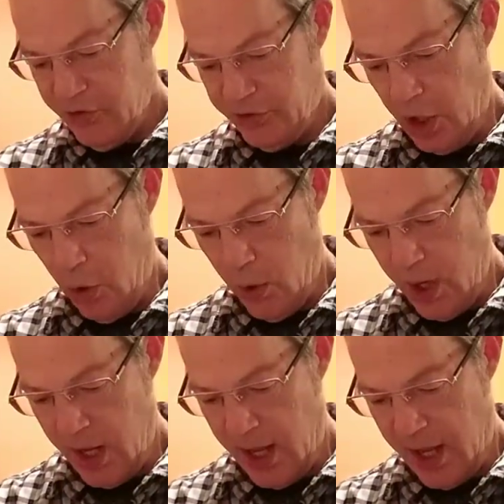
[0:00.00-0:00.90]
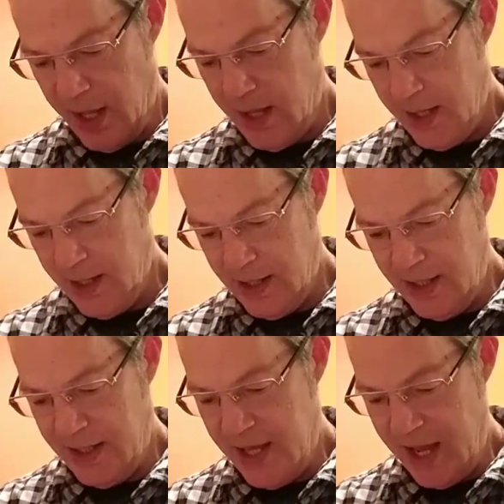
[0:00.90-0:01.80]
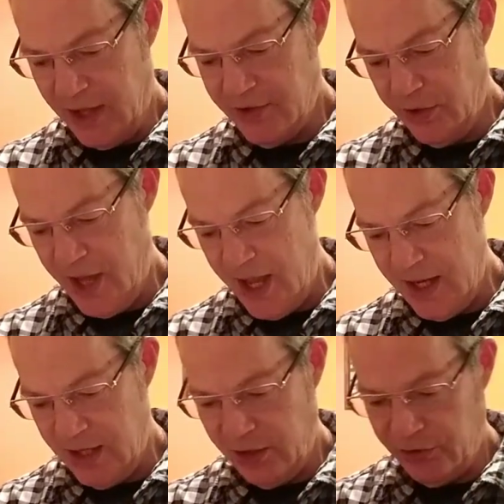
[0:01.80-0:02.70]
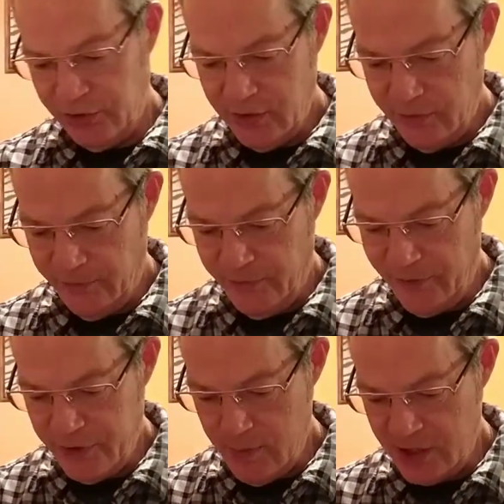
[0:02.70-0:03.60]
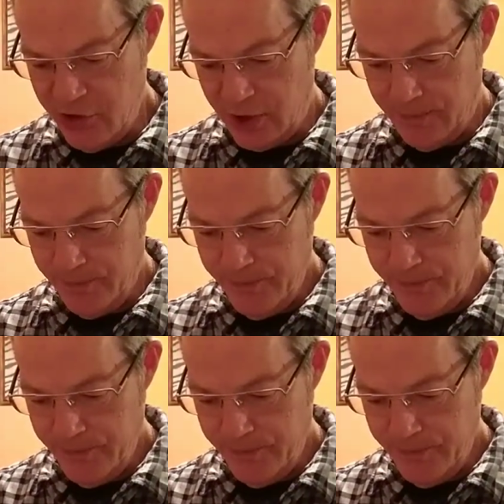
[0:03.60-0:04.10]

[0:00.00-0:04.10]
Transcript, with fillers: so uh, yeah, so that is fifth dimension.